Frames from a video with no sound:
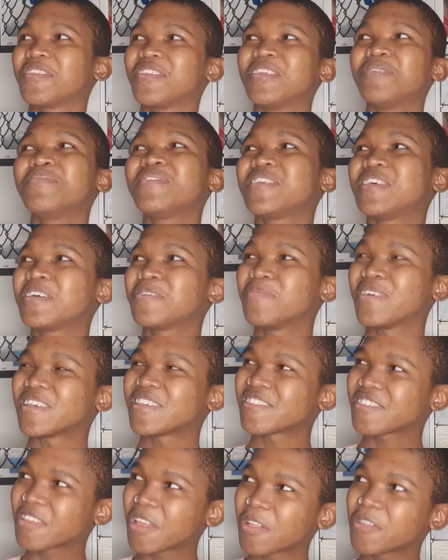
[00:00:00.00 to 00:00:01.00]
let me take
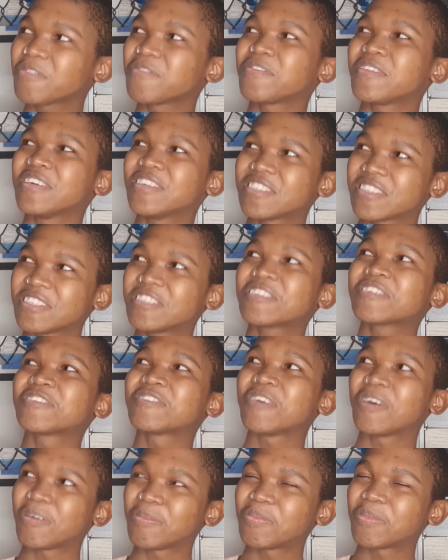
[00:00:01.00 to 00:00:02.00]
myself as an
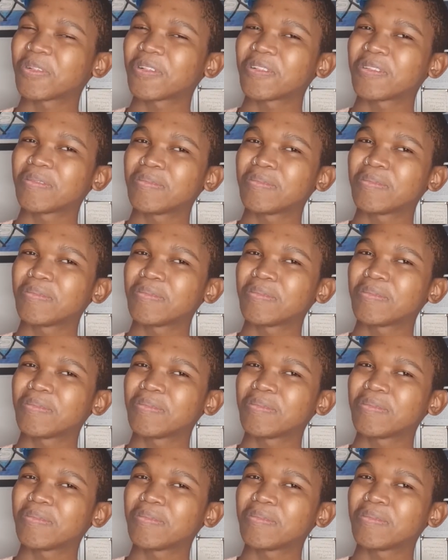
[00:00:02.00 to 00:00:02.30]
example.